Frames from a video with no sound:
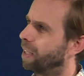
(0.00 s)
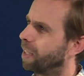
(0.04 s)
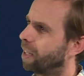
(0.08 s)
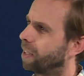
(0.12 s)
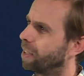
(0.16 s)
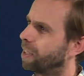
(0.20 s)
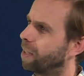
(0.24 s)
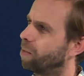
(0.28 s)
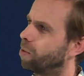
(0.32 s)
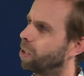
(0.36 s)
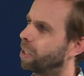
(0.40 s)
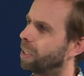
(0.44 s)

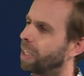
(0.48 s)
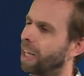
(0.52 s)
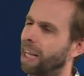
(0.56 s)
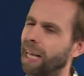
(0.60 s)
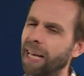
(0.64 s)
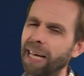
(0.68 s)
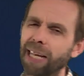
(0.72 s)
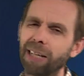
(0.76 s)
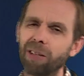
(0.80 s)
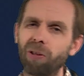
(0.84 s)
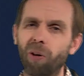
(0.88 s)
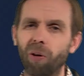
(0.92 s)
Our temperatures
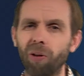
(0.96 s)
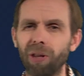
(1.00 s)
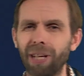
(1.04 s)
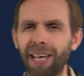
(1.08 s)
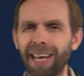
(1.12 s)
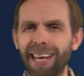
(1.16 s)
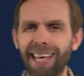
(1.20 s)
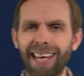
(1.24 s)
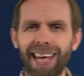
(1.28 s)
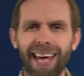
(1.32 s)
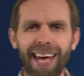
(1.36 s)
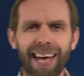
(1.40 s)
here not
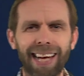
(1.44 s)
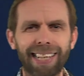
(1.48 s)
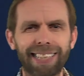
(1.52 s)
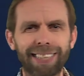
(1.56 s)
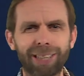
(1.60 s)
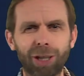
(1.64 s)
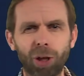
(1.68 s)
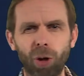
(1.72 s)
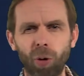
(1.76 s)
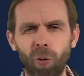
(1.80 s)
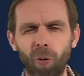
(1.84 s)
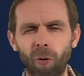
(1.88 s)
nearly
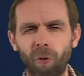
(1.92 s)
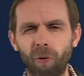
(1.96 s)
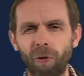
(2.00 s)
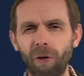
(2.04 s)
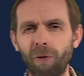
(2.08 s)
as cool,